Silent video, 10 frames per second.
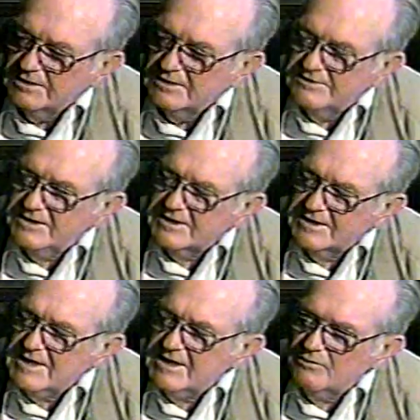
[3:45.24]
did
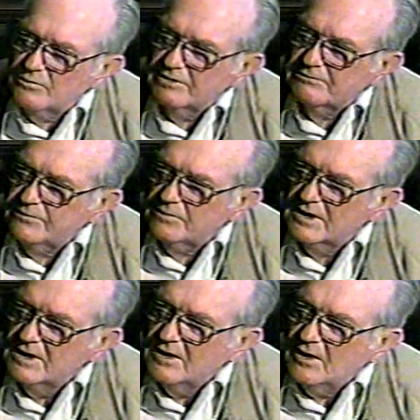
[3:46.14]
accounting work for
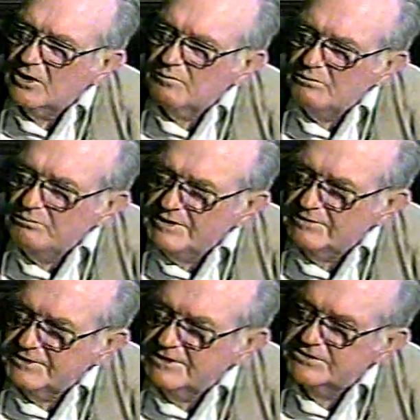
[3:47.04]
automobile
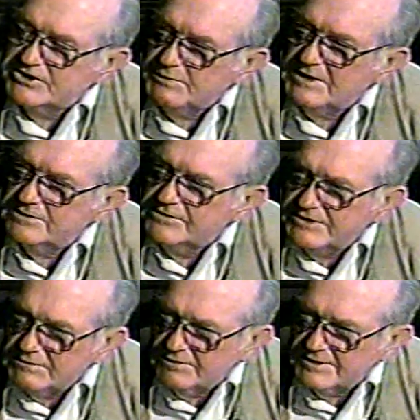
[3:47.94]
dealers, especially
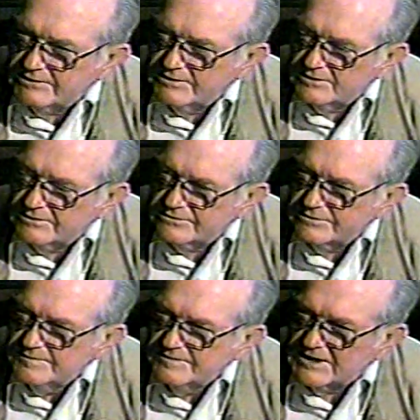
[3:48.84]
Chevrolet dealers.
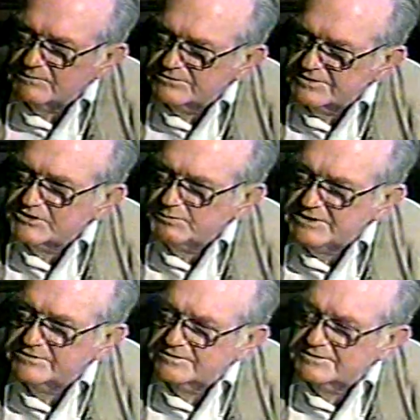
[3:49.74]
That was their
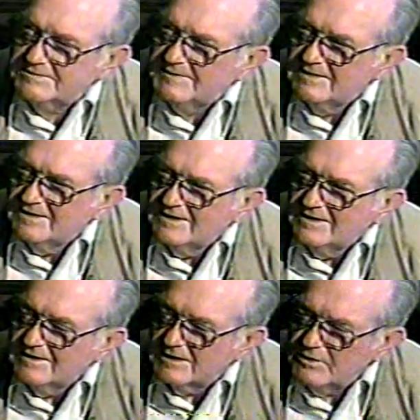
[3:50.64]
specialty.
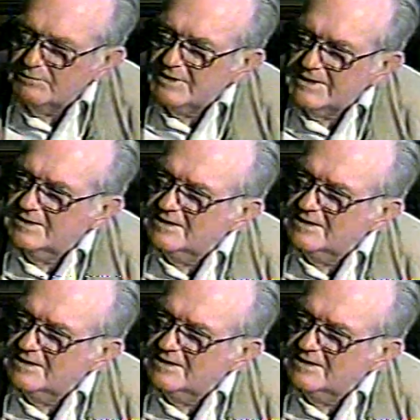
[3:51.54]
I went back and I